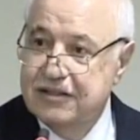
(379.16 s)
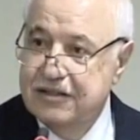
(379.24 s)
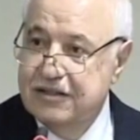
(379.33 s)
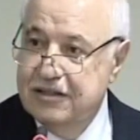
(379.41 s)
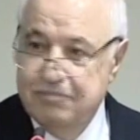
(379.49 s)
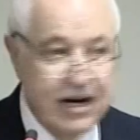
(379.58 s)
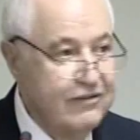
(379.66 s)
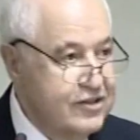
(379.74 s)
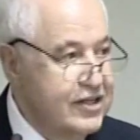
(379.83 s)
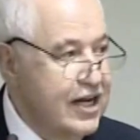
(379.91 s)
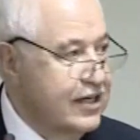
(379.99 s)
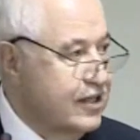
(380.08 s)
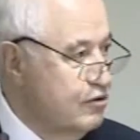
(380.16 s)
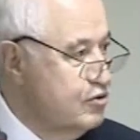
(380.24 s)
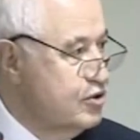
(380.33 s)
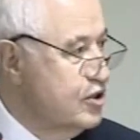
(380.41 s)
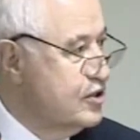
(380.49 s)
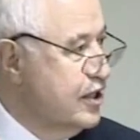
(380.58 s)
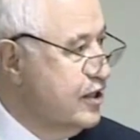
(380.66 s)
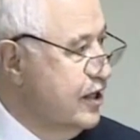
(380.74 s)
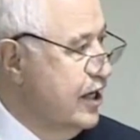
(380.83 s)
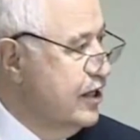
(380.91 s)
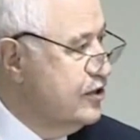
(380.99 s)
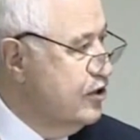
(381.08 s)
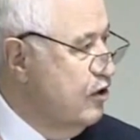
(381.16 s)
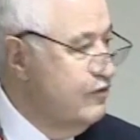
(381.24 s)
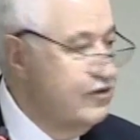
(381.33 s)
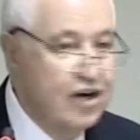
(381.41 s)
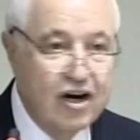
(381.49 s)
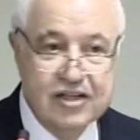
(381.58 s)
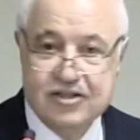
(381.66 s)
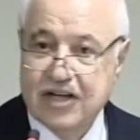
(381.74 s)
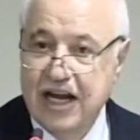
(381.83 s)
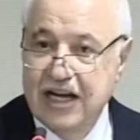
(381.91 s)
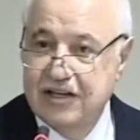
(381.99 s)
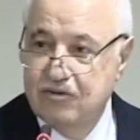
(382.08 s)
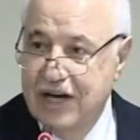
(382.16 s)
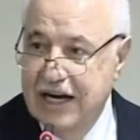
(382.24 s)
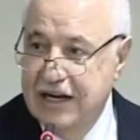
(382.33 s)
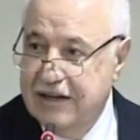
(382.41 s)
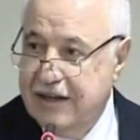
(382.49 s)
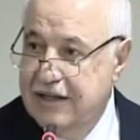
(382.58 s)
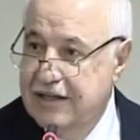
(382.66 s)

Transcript: the private sector, which is the creator of knowledge and wealth